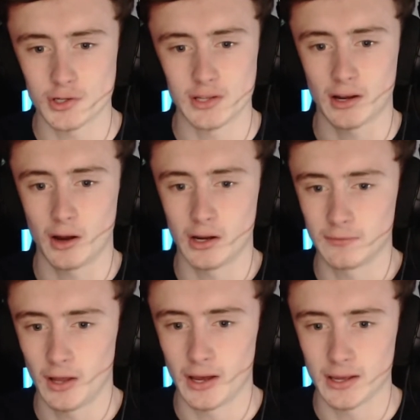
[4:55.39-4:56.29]
They're kind of
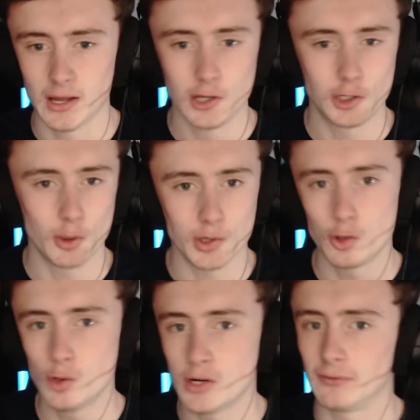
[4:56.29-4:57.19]
like doing
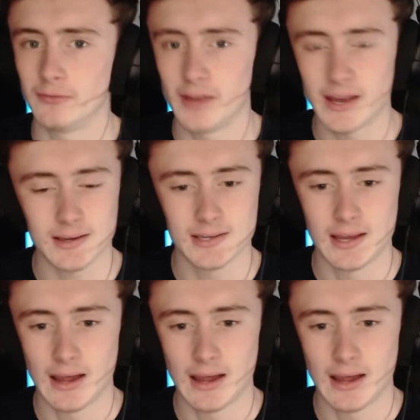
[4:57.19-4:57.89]
two different things